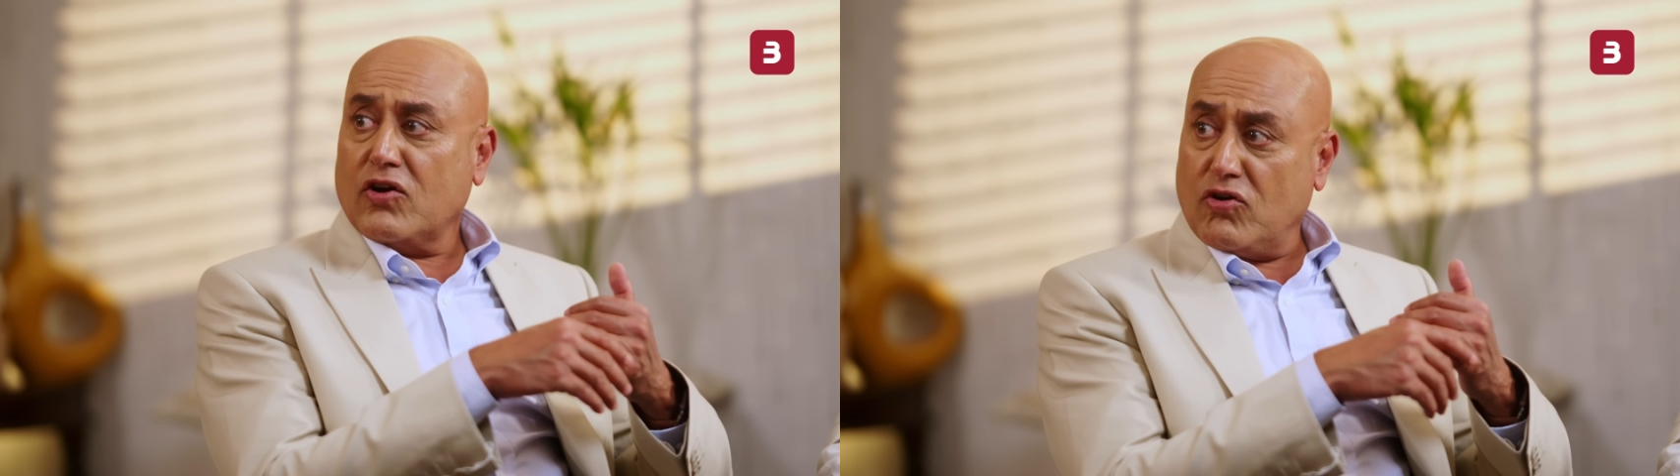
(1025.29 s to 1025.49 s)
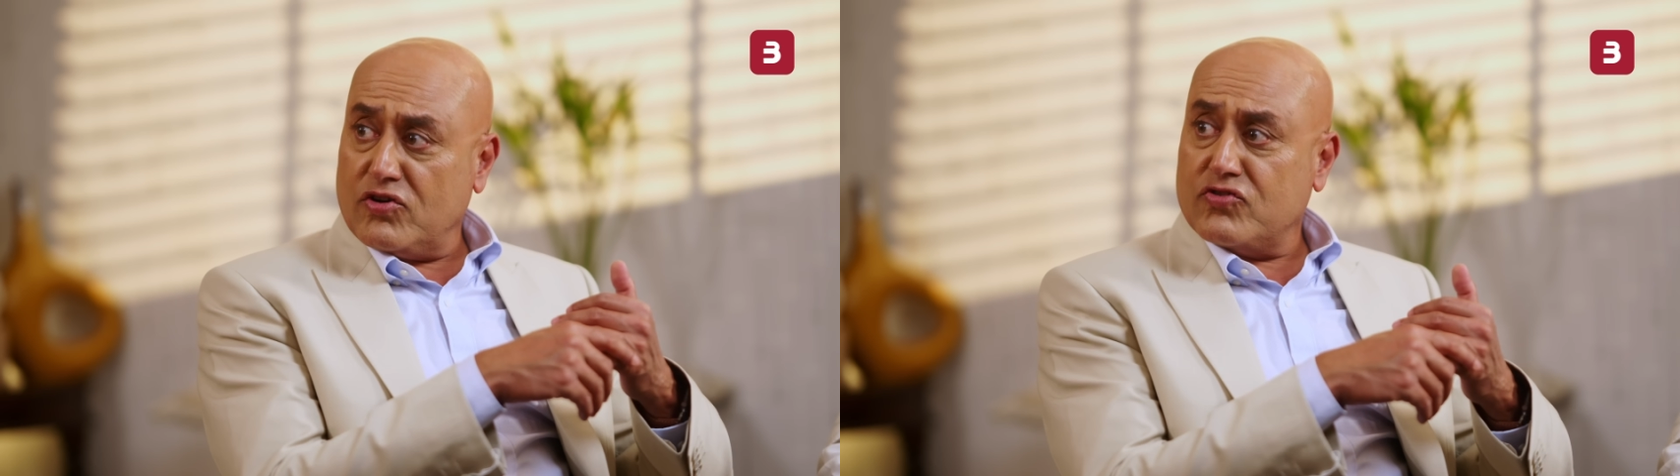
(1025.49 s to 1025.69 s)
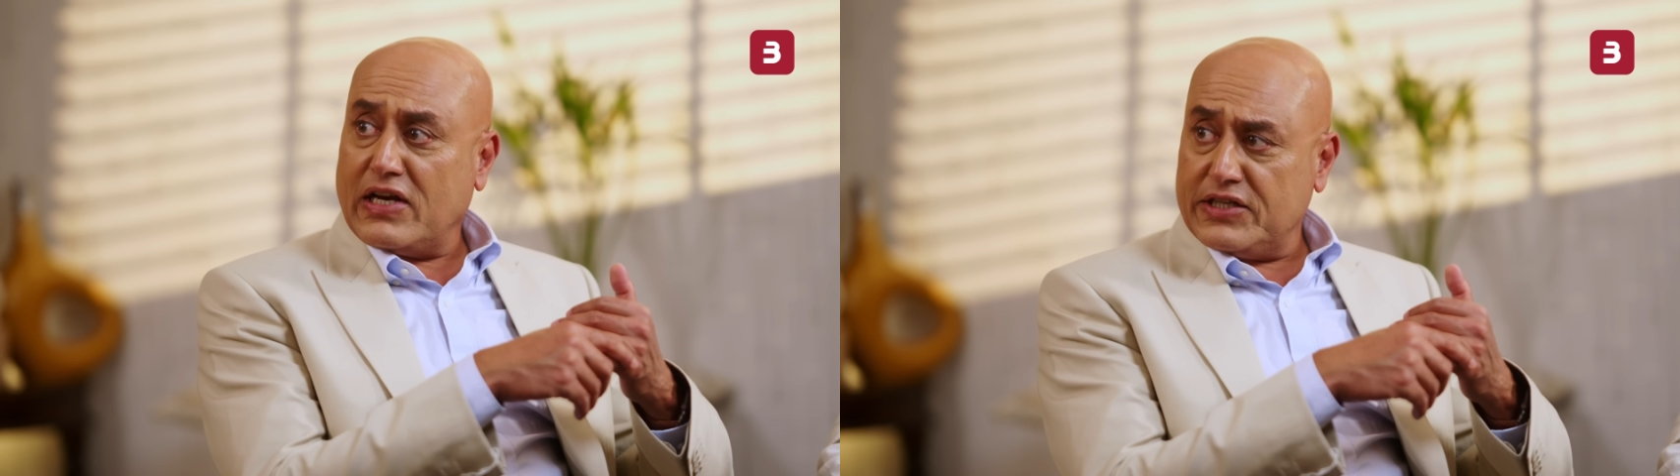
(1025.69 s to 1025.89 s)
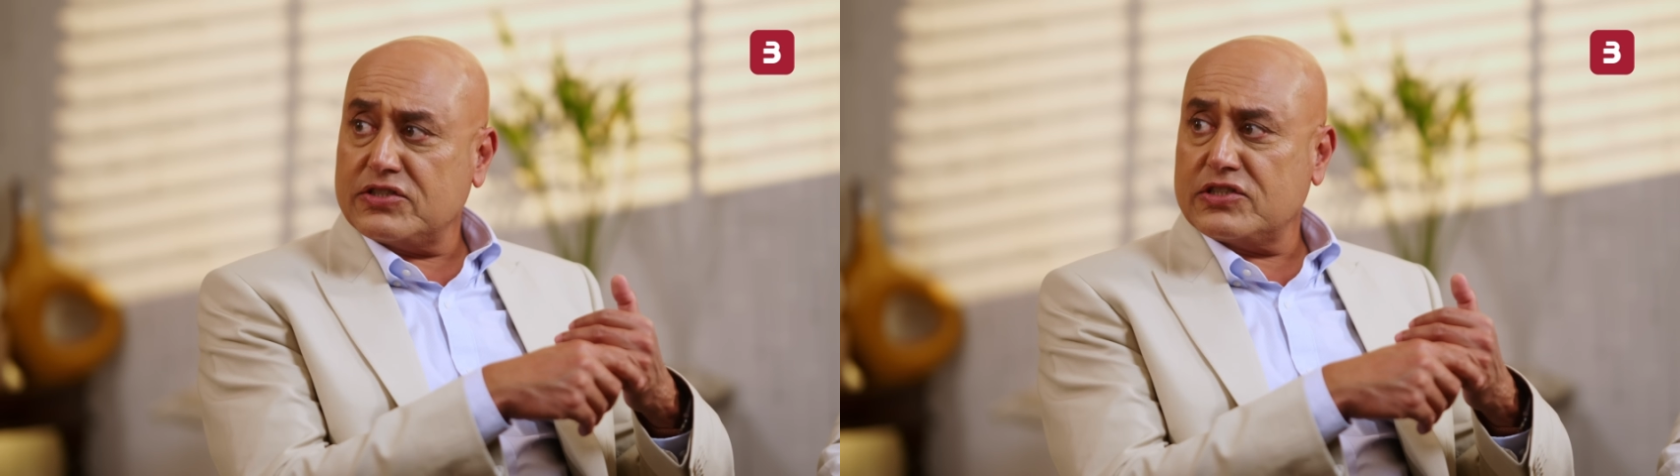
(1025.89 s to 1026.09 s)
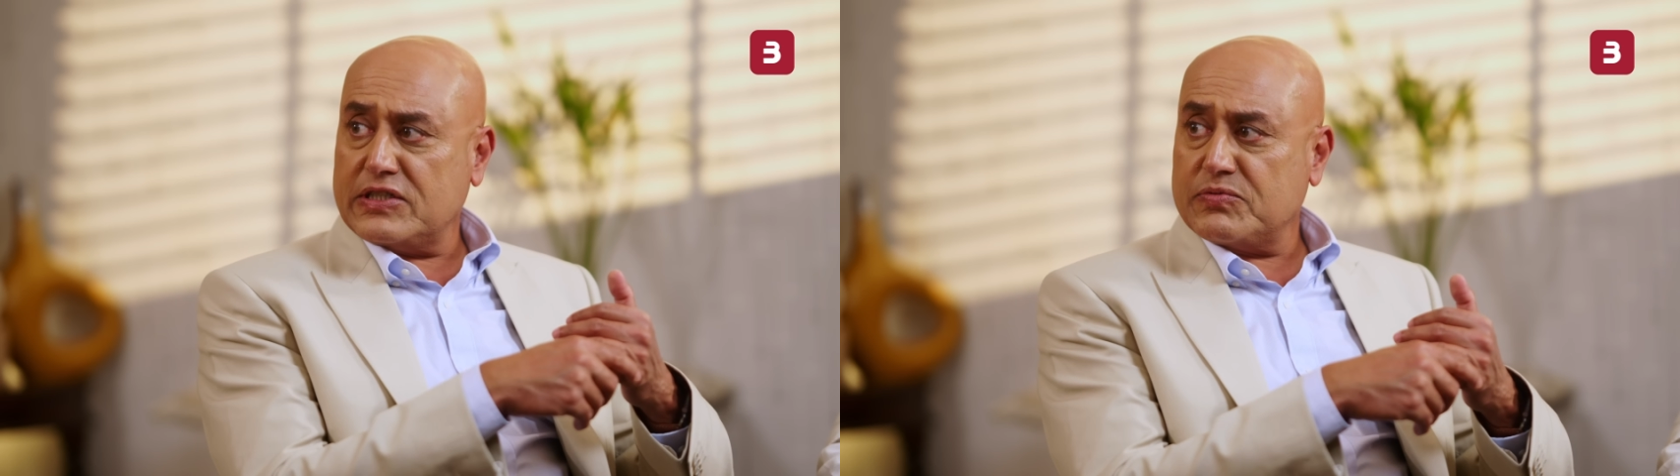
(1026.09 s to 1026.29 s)
good
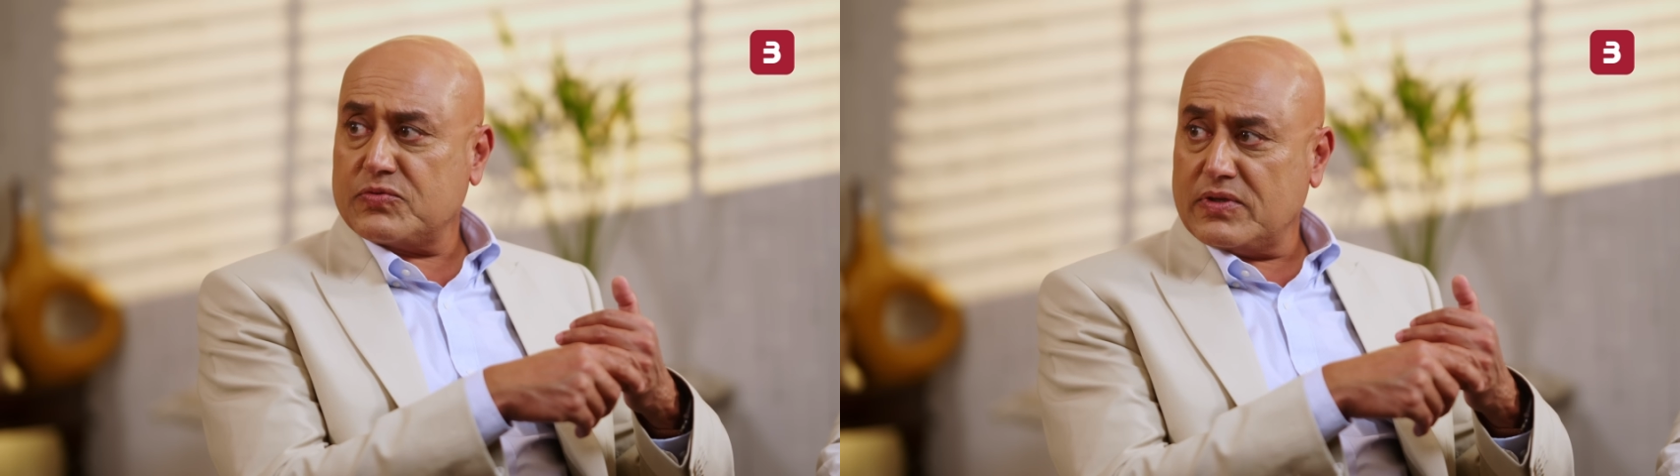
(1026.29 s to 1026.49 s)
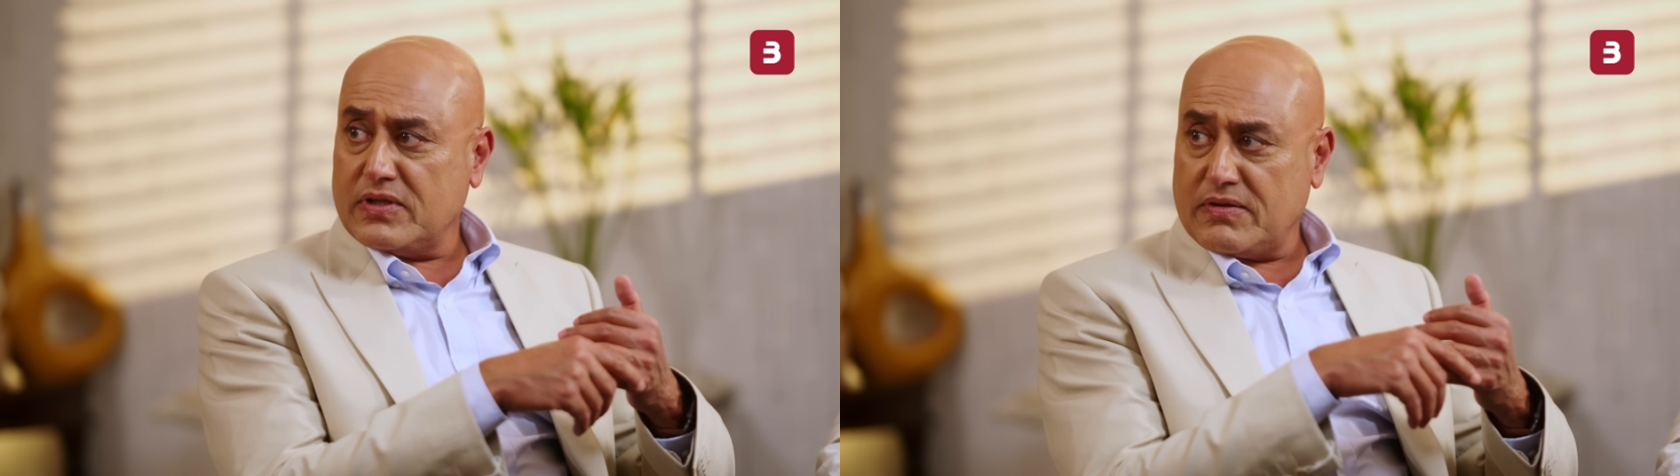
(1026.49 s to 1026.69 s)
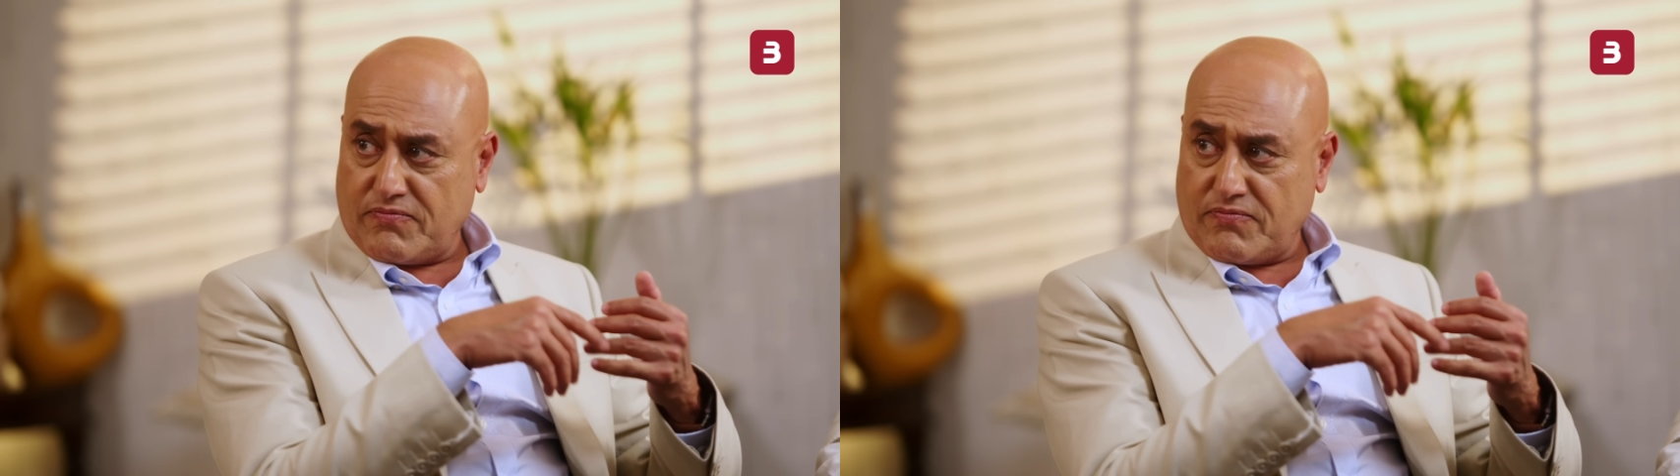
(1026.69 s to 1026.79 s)
relationships with